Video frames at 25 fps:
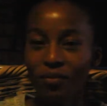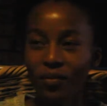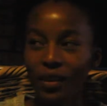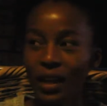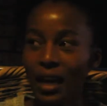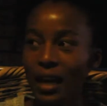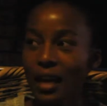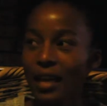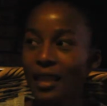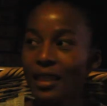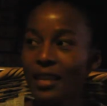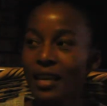
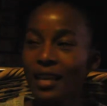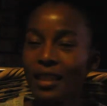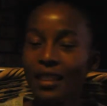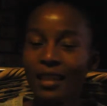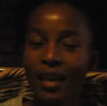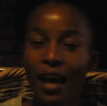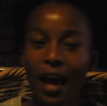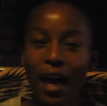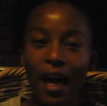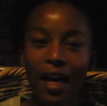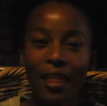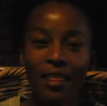And then
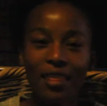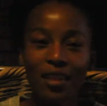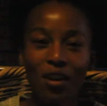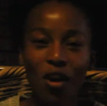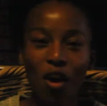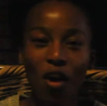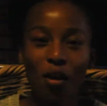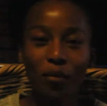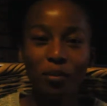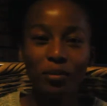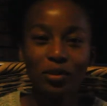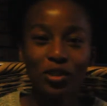the
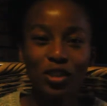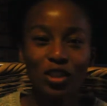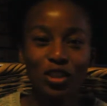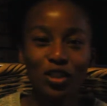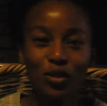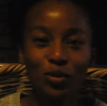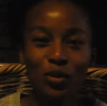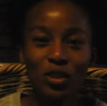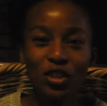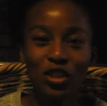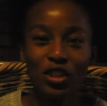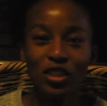other
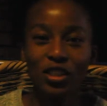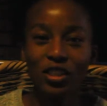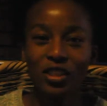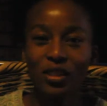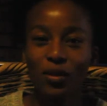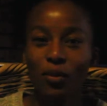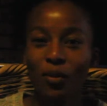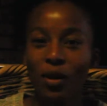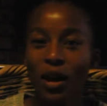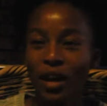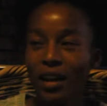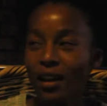option, which is
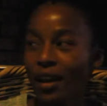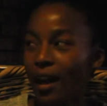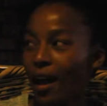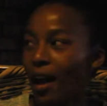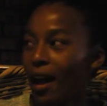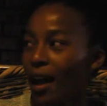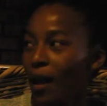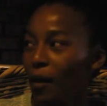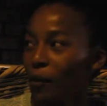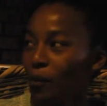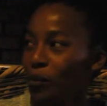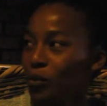the one
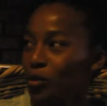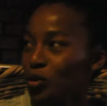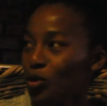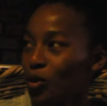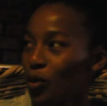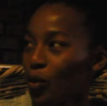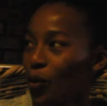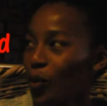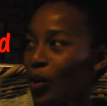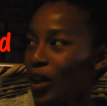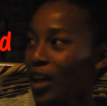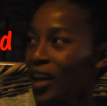I'm
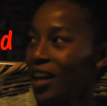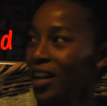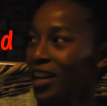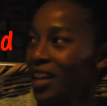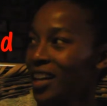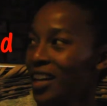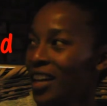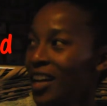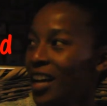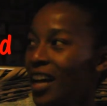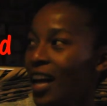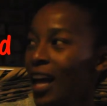
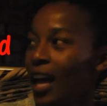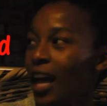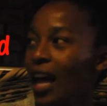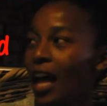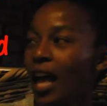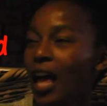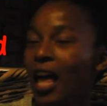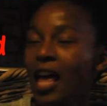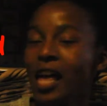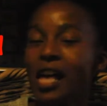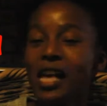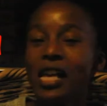doing,
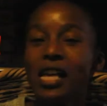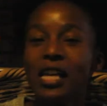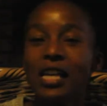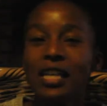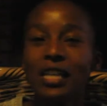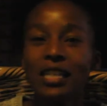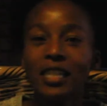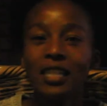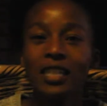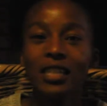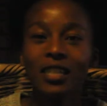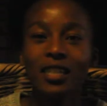
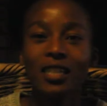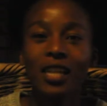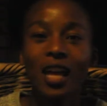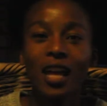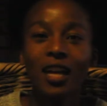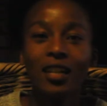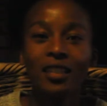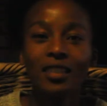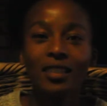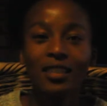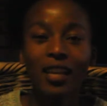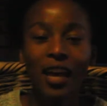is
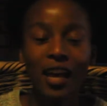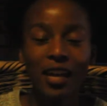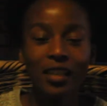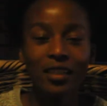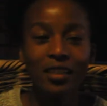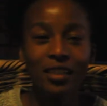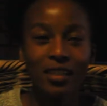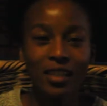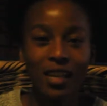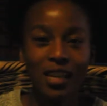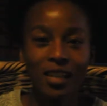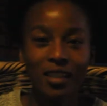
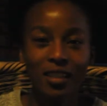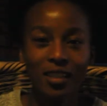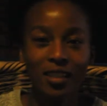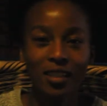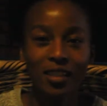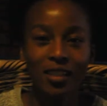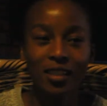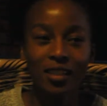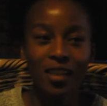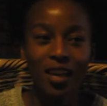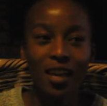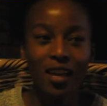10
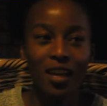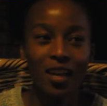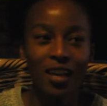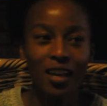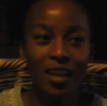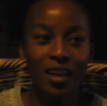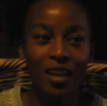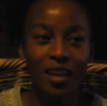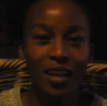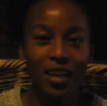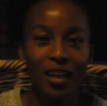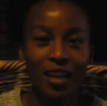cents.
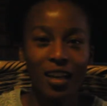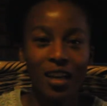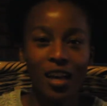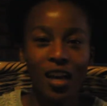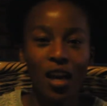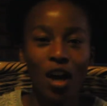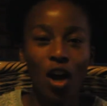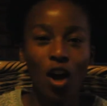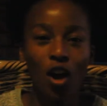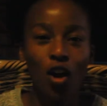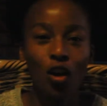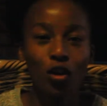
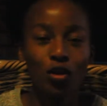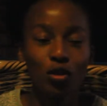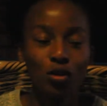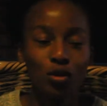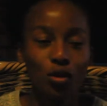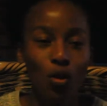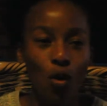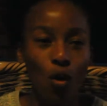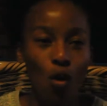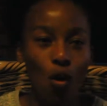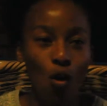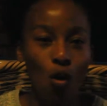
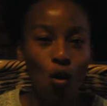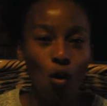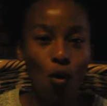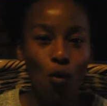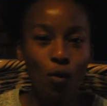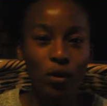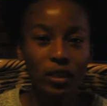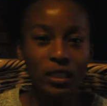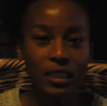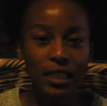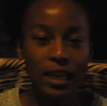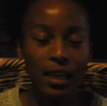So
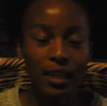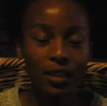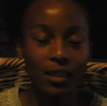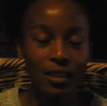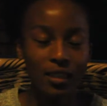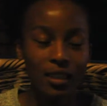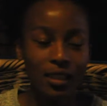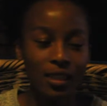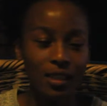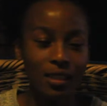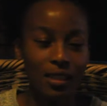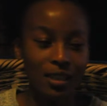with
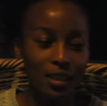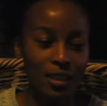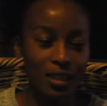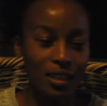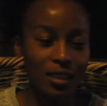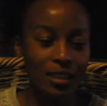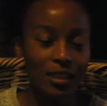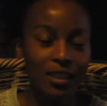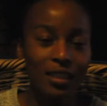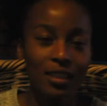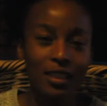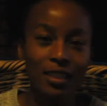10 cents,
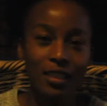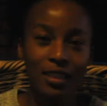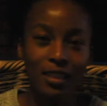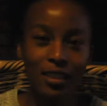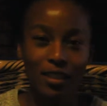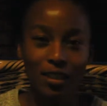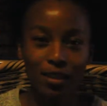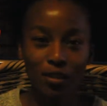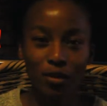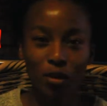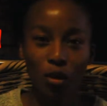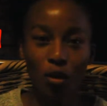it's
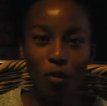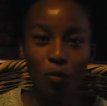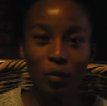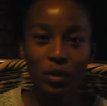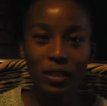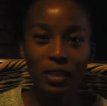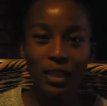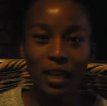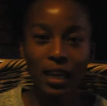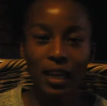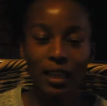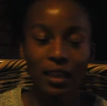
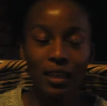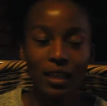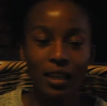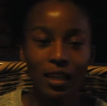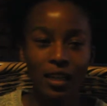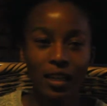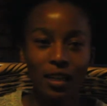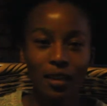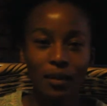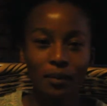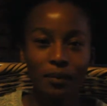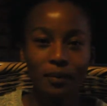almost like
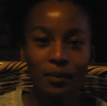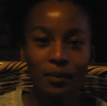the